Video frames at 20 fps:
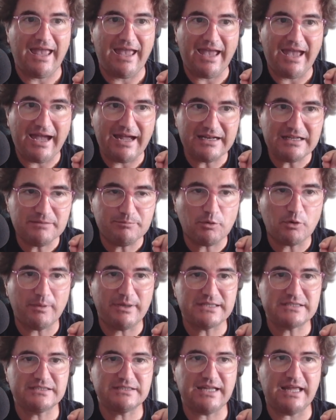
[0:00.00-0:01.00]
and it
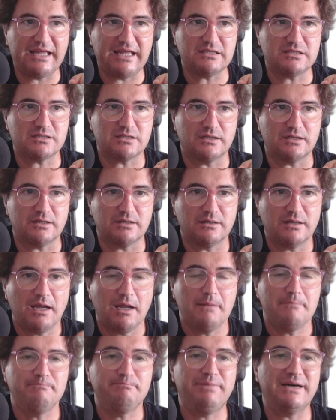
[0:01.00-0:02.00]
provides an answer.
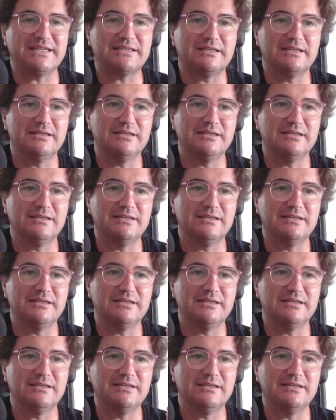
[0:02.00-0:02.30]
But